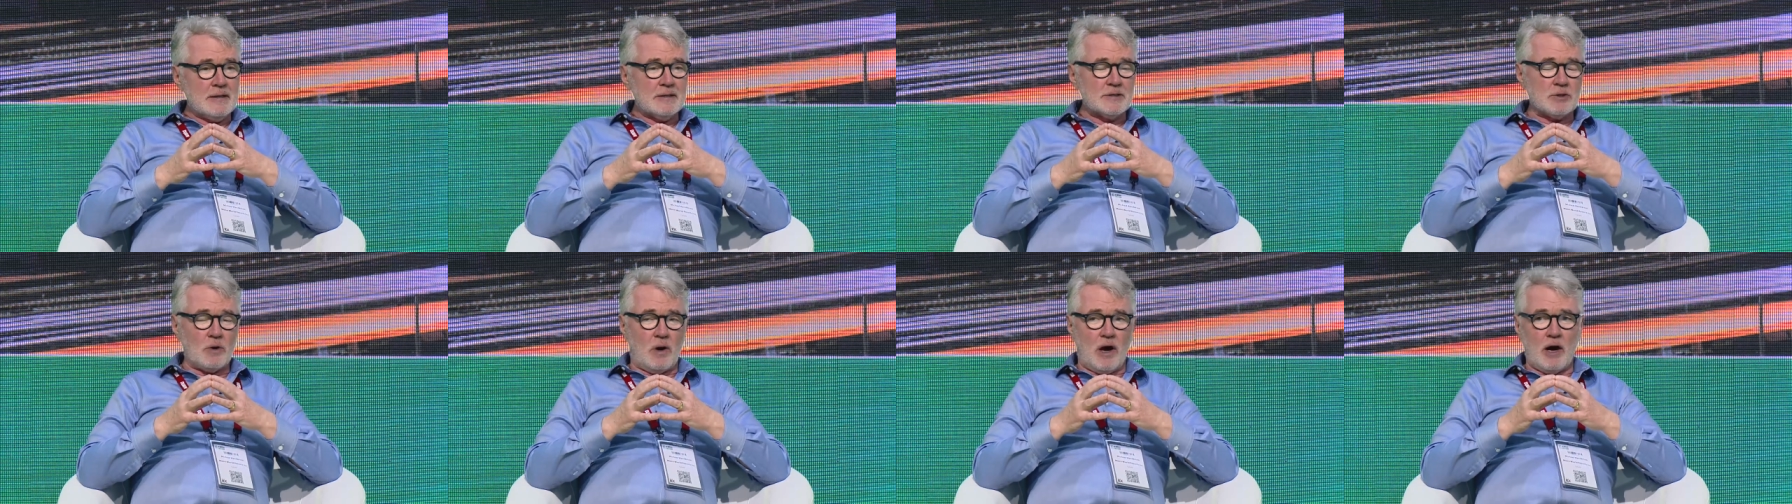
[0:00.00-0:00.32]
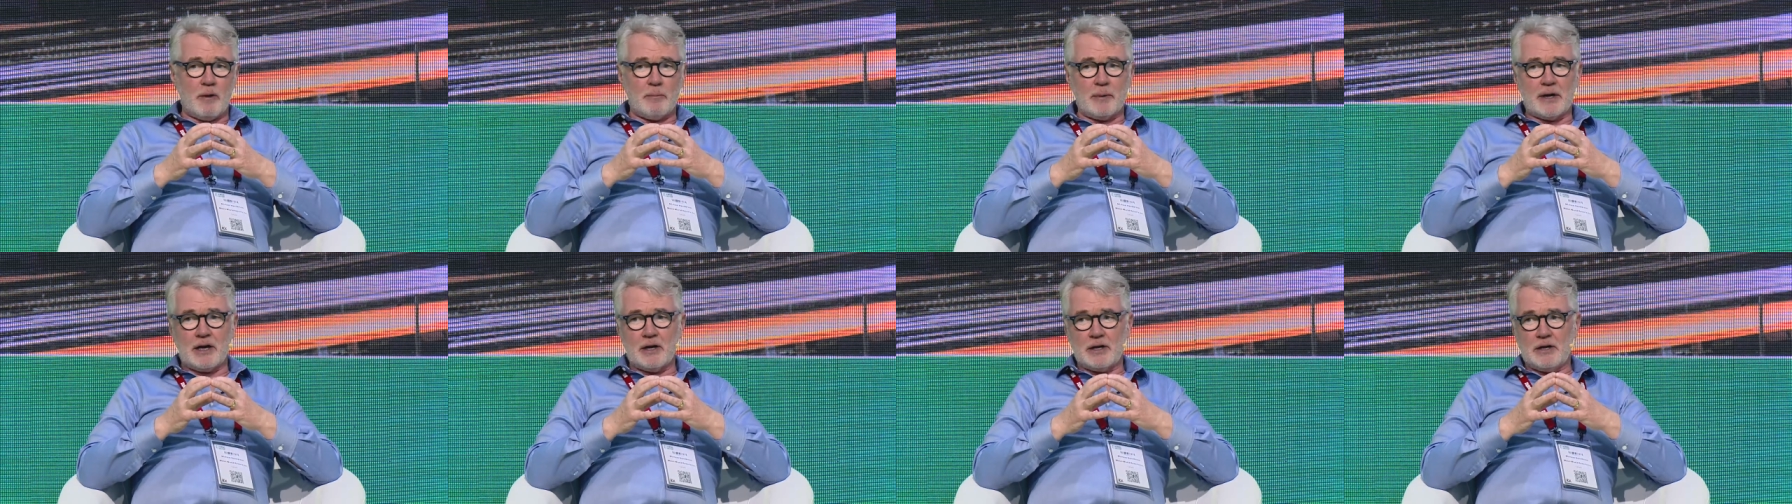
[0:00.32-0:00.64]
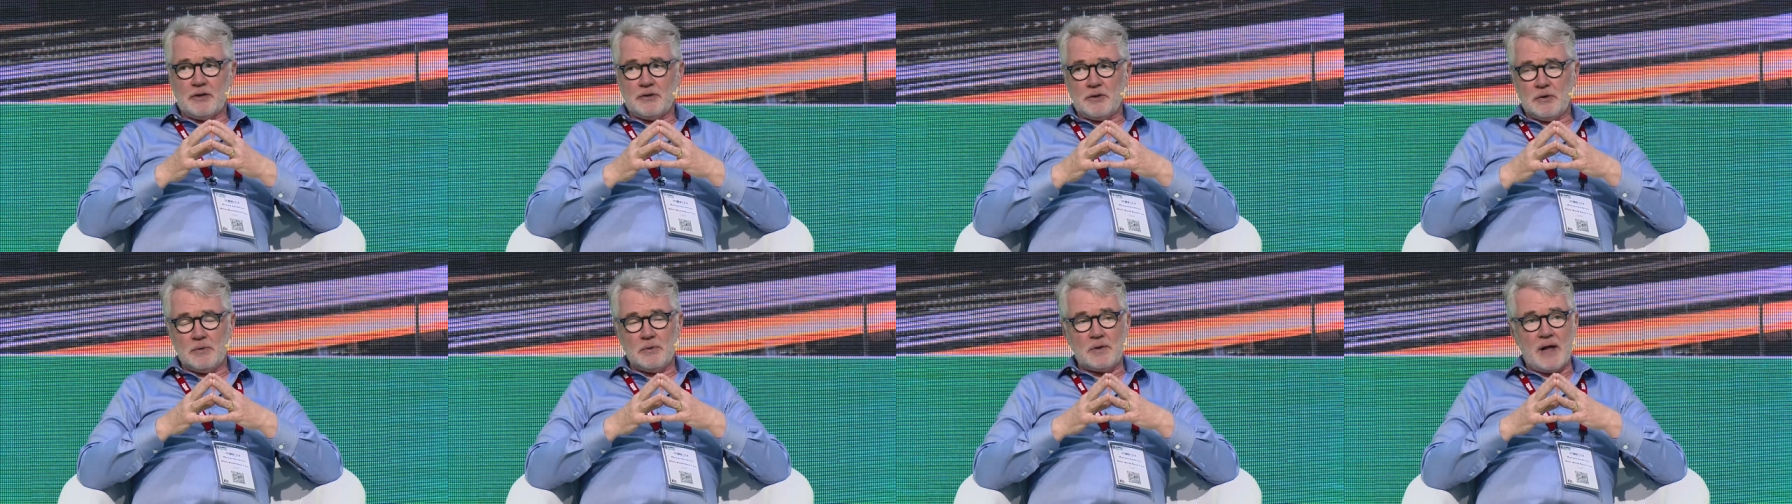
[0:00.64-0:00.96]
So how are we
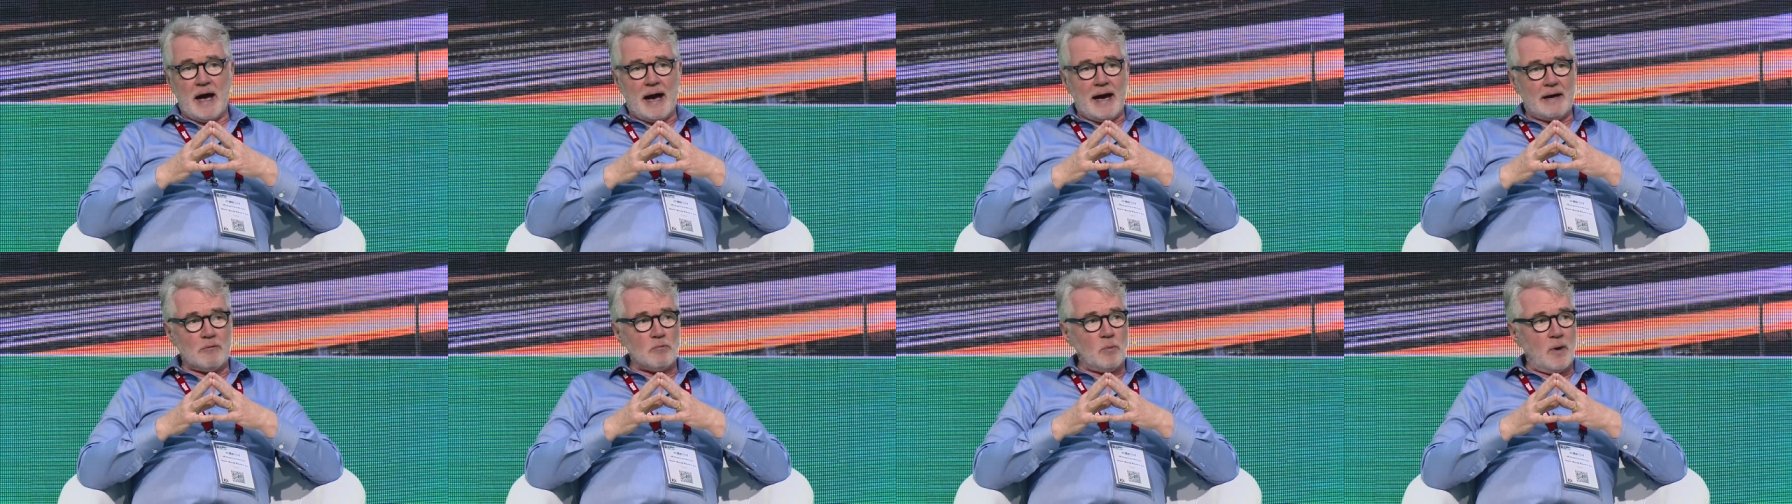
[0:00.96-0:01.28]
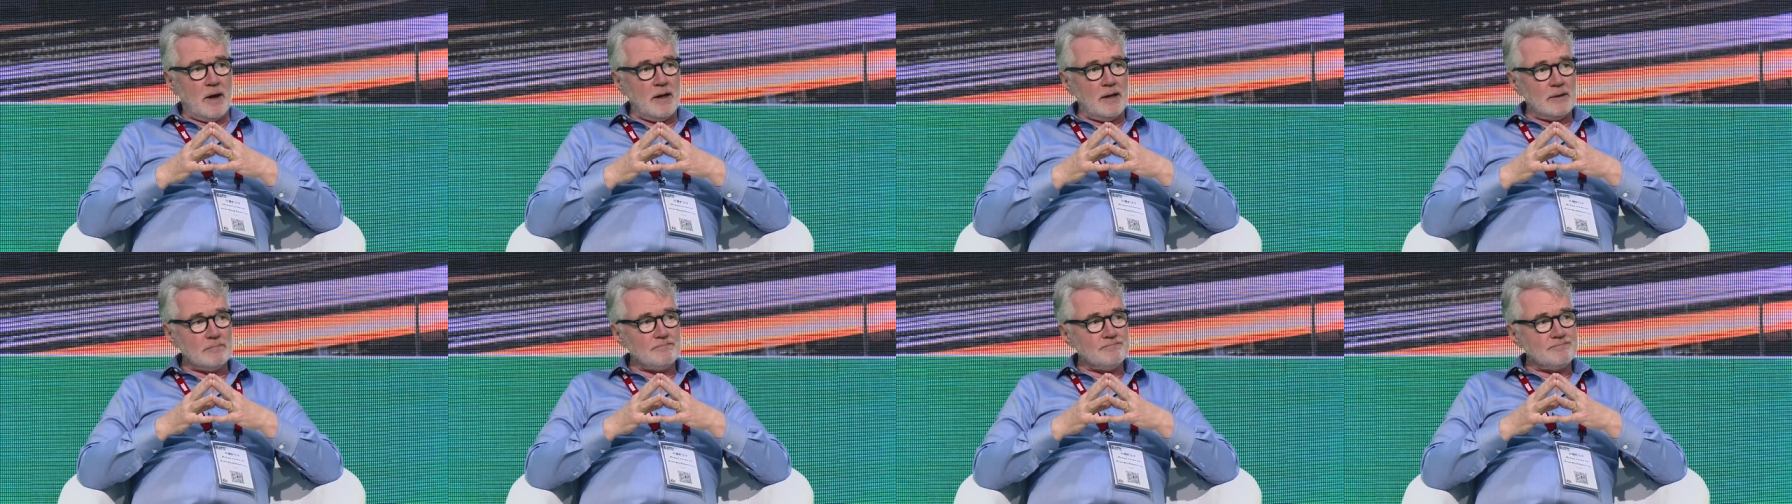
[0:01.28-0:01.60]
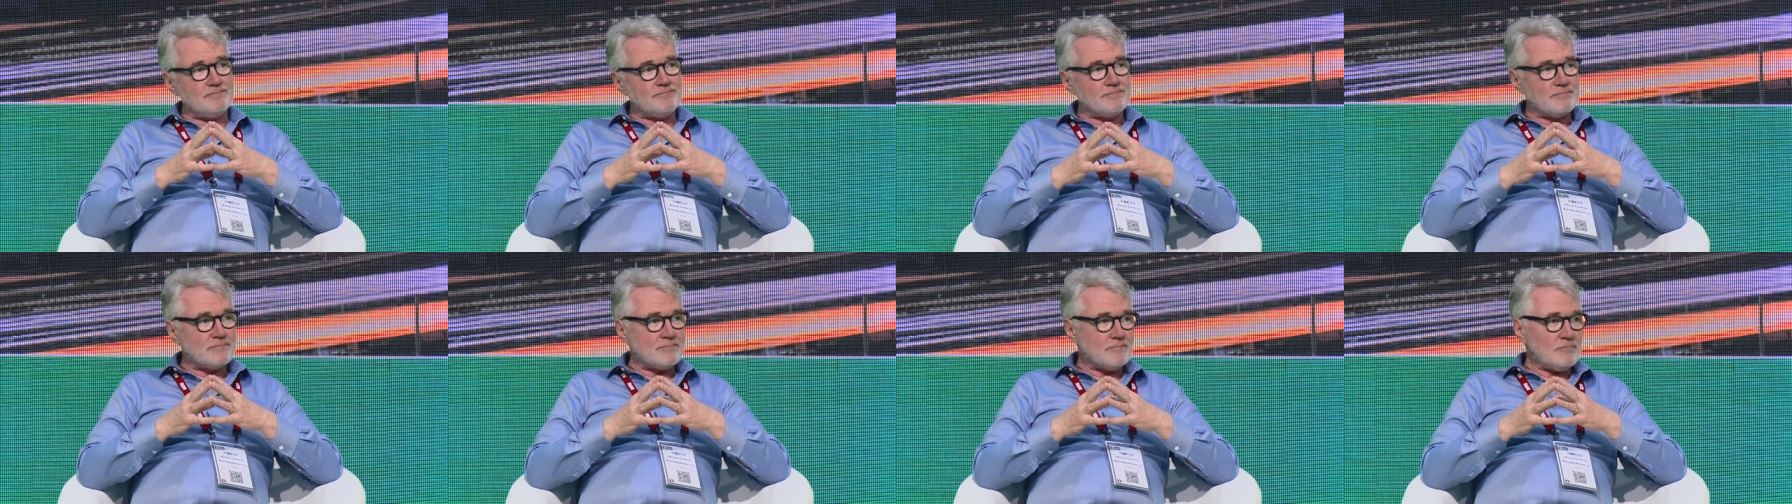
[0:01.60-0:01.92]
going to do that? Well,